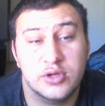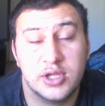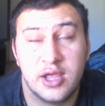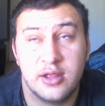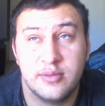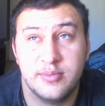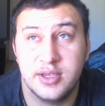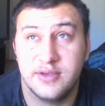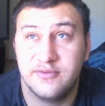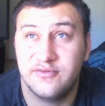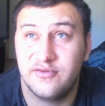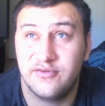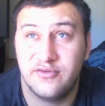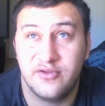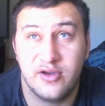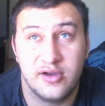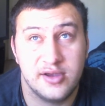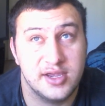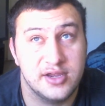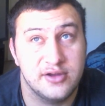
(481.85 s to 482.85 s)
that'd be
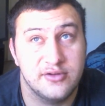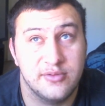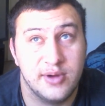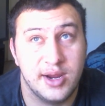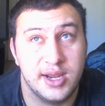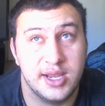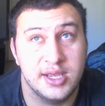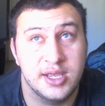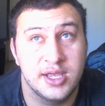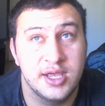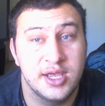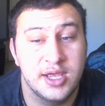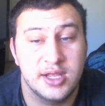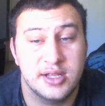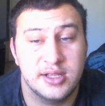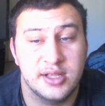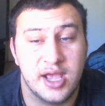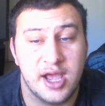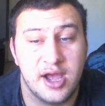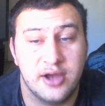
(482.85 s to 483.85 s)
fucking great.
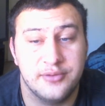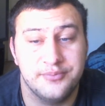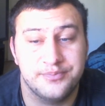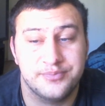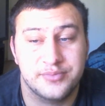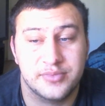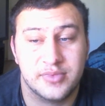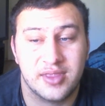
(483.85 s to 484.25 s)
Now,